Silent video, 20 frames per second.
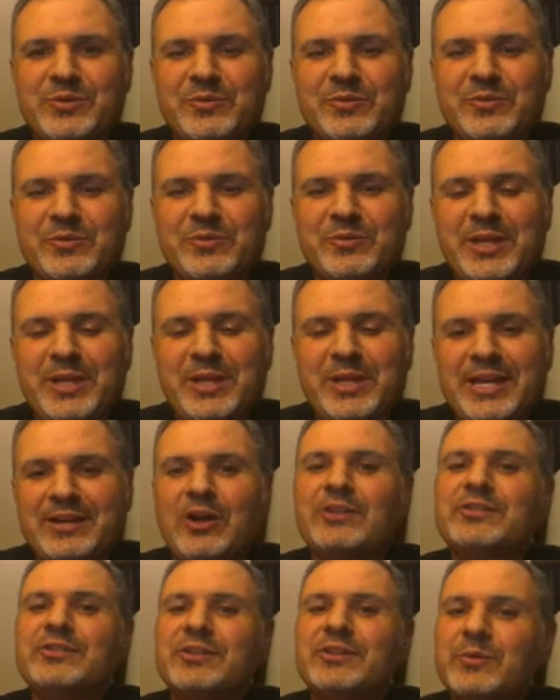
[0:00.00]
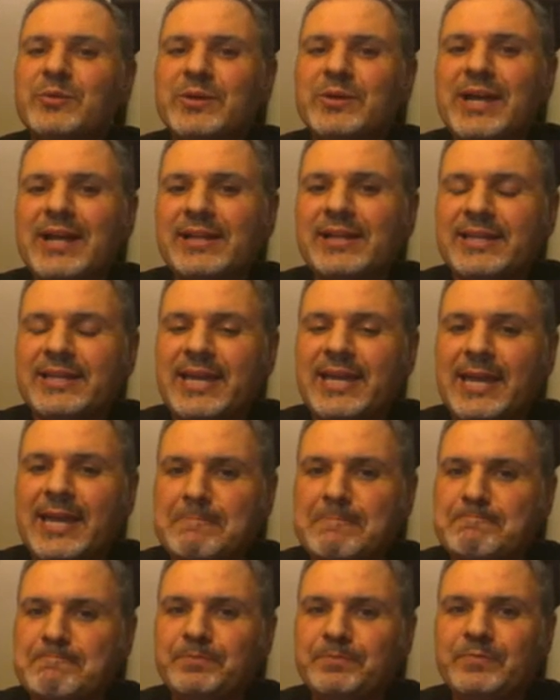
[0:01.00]
is we've played an alternate reality
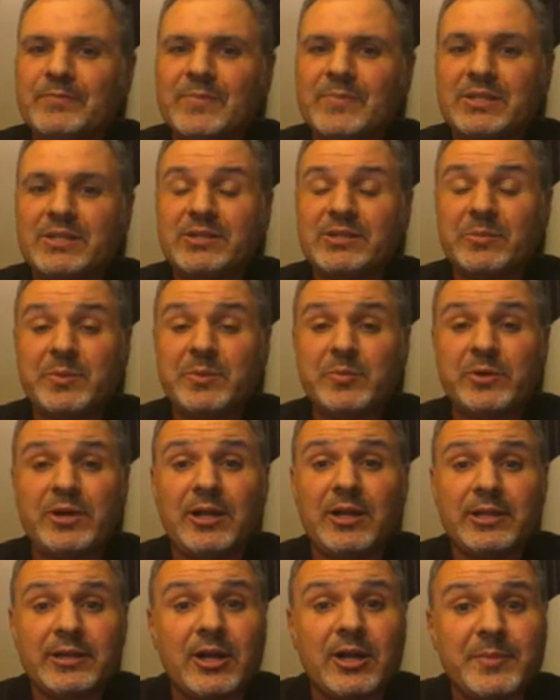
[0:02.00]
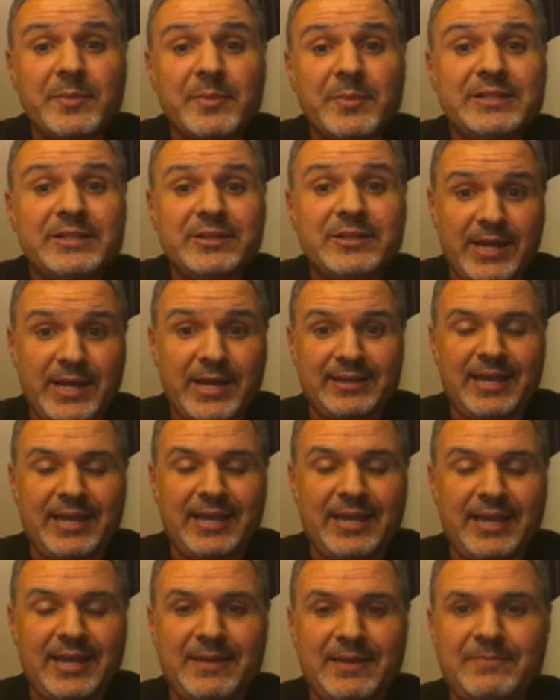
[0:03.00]
game. Some people call it an augmented
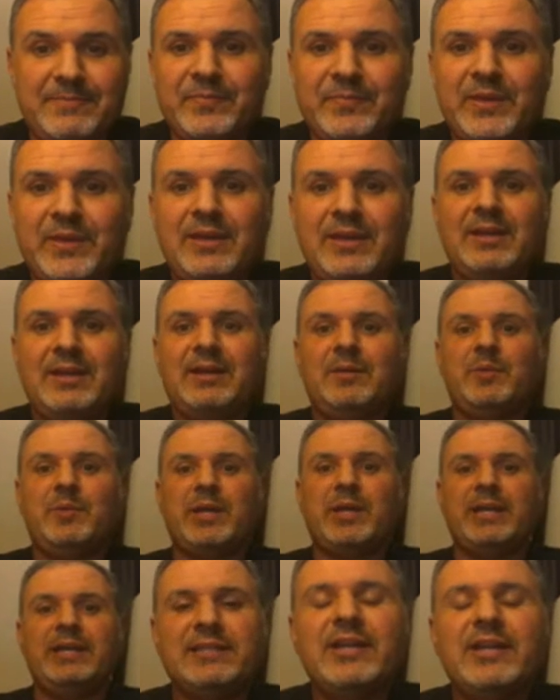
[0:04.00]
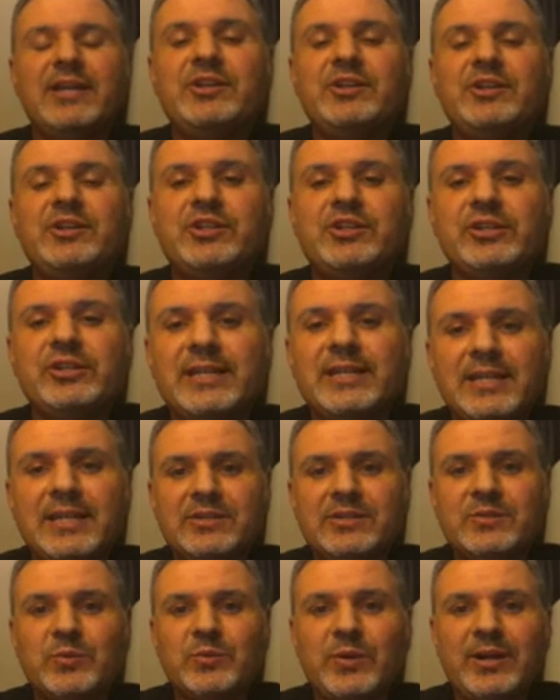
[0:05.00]
reality game. But it essentially
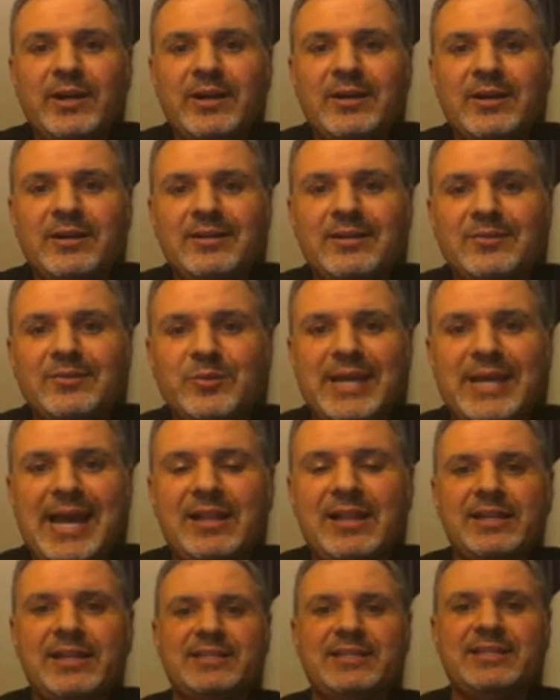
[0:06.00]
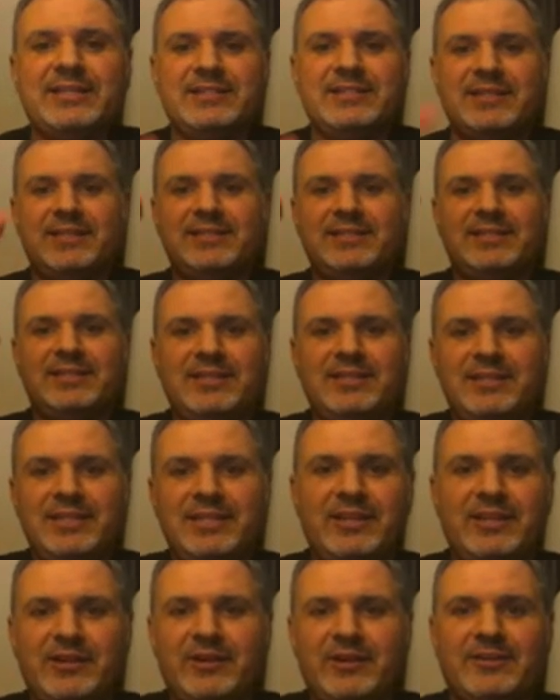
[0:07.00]
is where reality sits
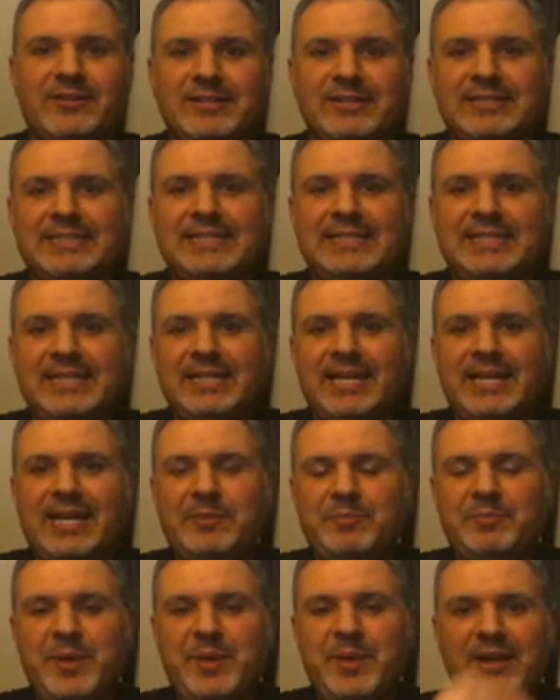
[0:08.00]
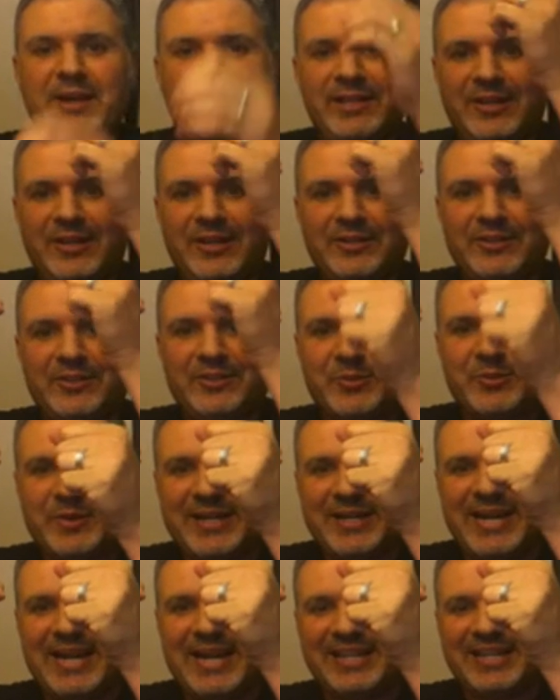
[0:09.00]
here, and parallel to
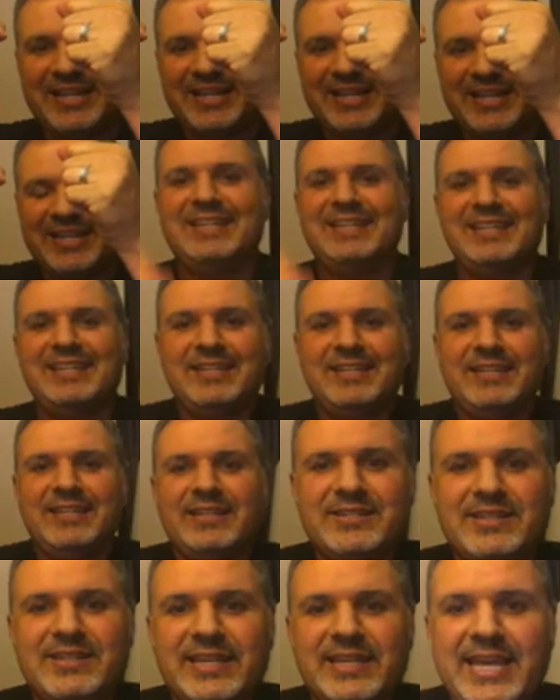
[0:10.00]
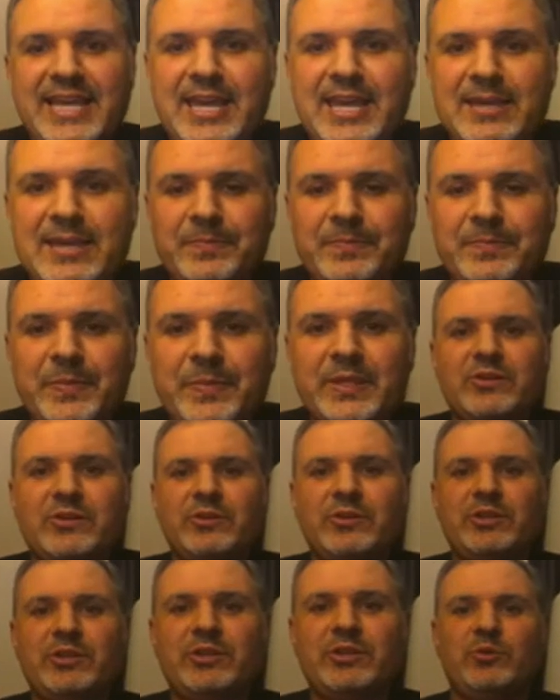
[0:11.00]
reality is the game.
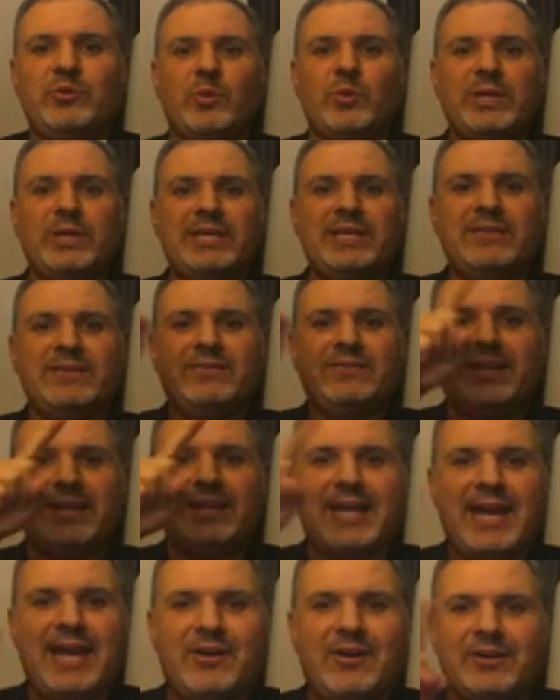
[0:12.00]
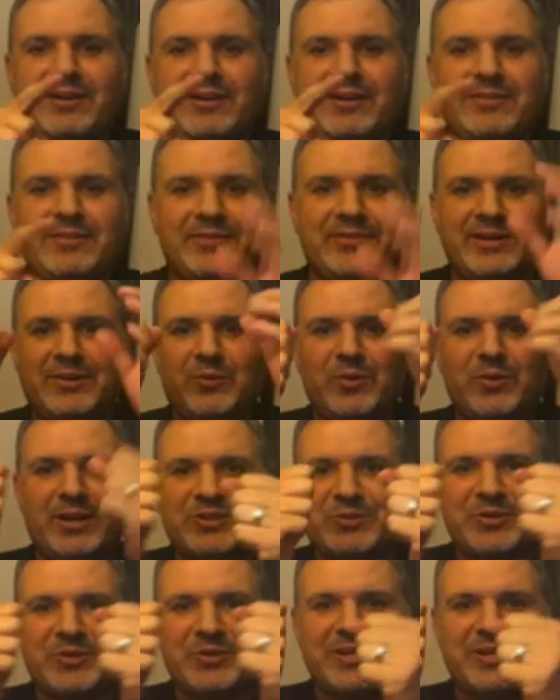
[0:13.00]
So you weave in and out of uh, what